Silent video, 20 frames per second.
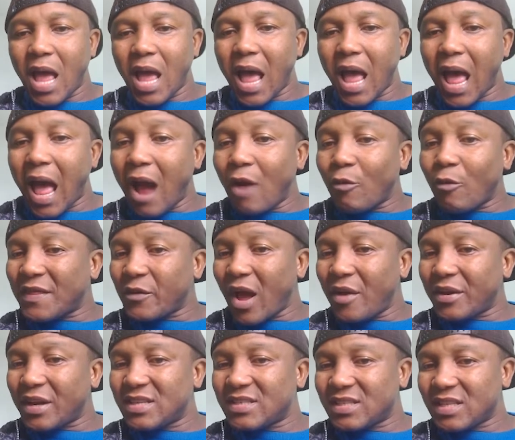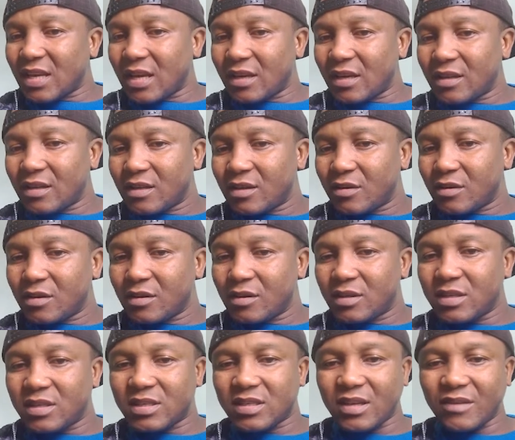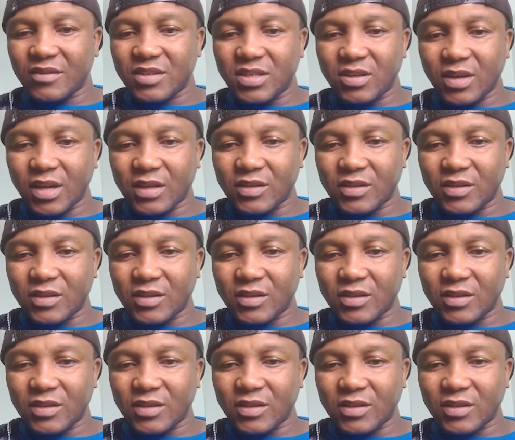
I'll write how it is here. You just have a t.